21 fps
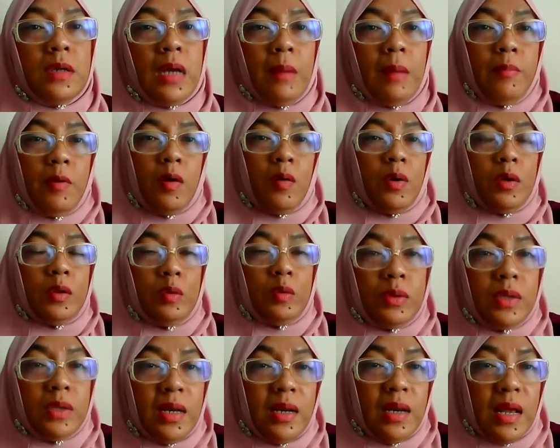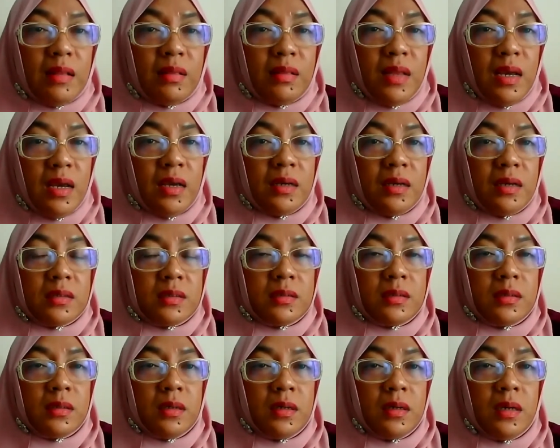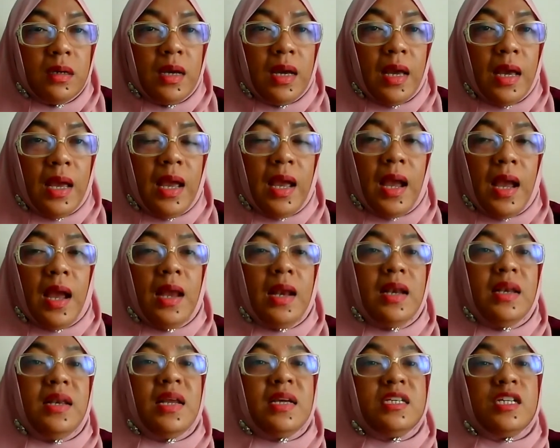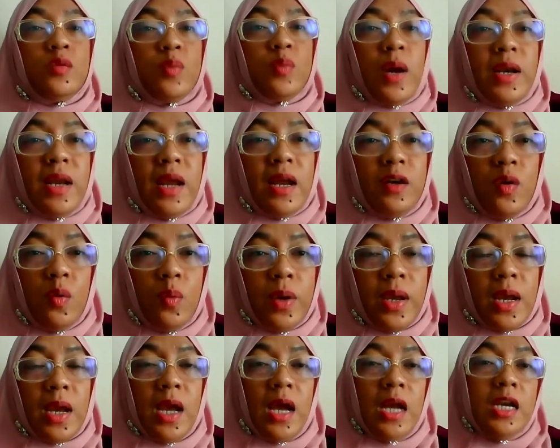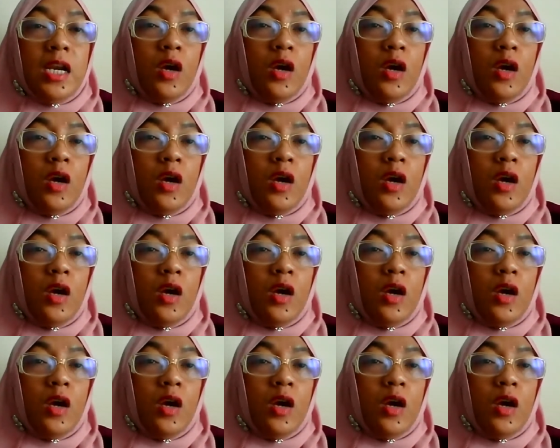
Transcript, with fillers: I'm not going to take that things. And this is what they are doing.